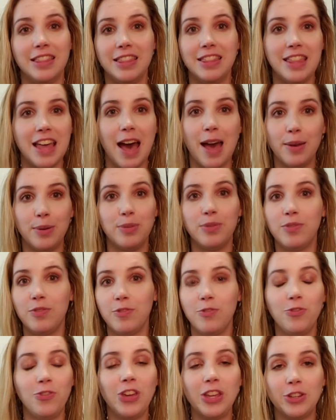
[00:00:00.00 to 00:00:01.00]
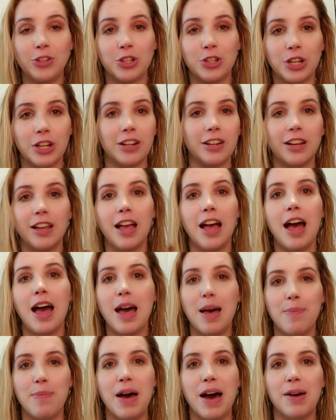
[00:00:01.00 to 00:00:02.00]
that feature
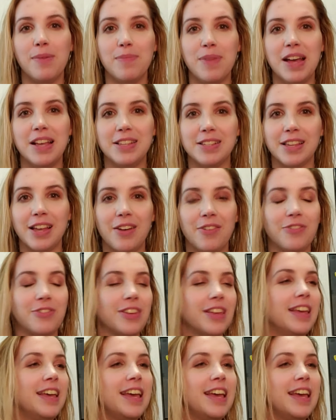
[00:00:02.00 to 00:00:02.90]
about myself.